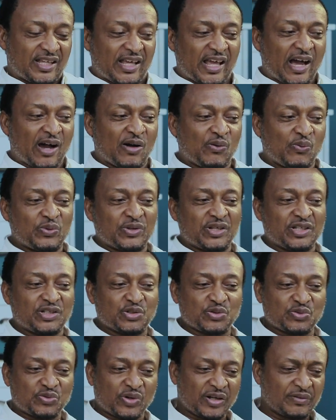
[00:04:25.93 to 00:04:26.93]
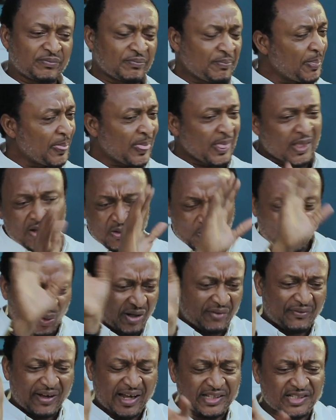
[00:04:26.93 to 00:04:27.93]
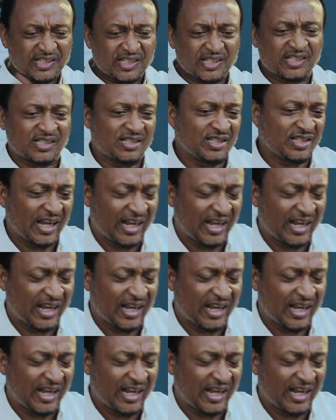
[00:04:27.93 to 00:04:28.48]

here with the children. Whatever it is, the